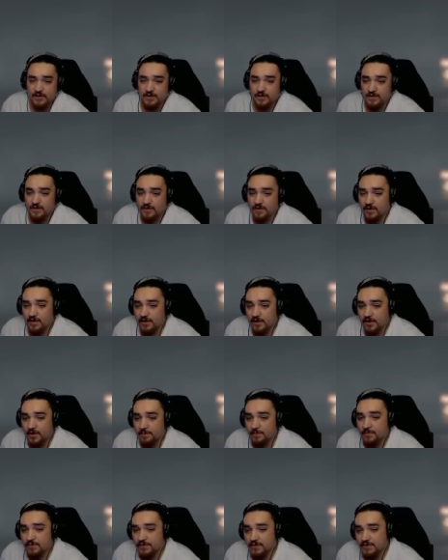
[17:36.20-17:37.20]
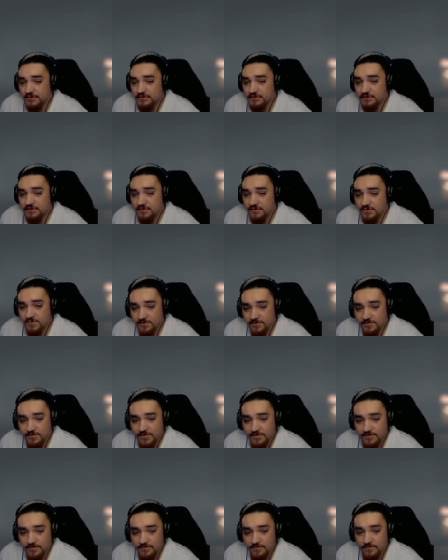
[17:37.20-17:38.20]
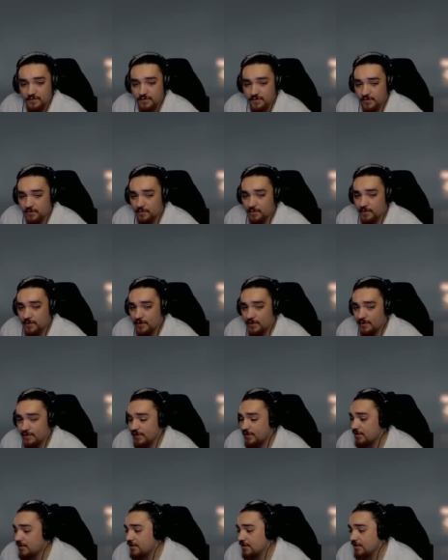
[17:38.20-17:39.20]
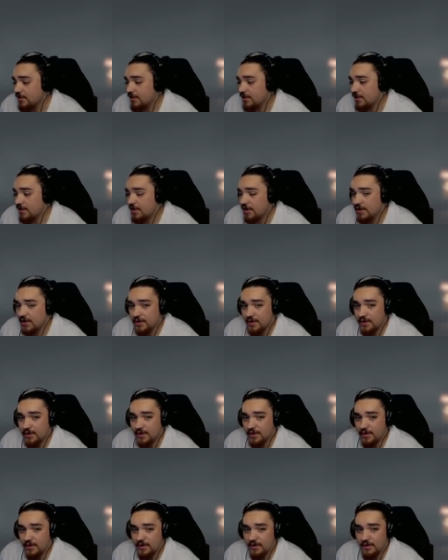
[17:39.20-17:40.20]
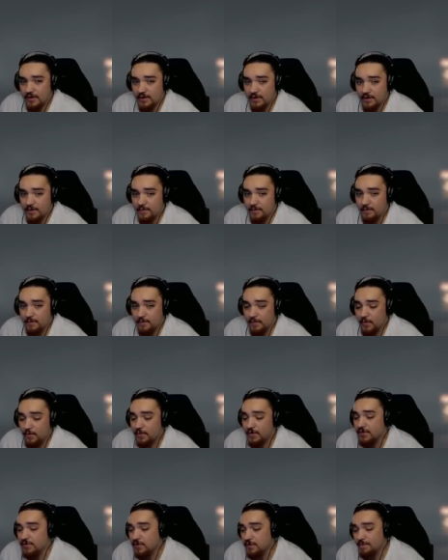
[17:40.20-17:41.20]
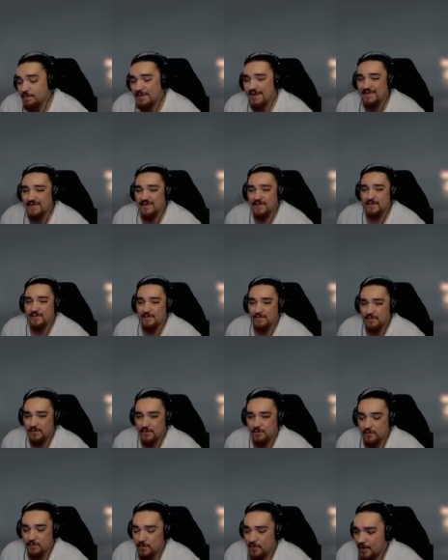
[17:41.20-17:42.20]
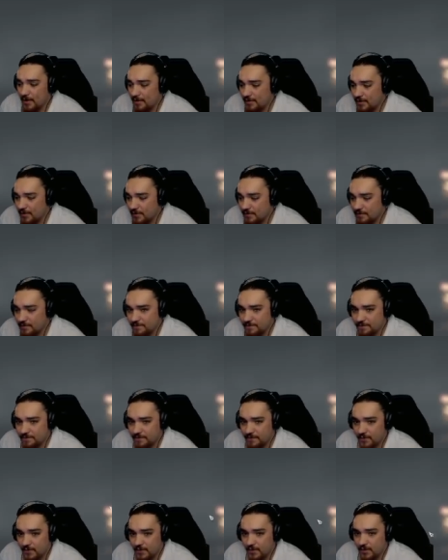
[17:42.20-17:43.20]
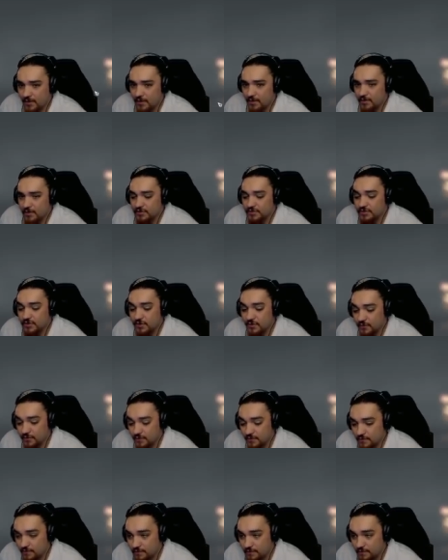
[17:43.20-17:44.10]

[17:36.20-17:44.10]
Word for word: there are a couple things that you can only do with normal parry um, or could do better with normal parry so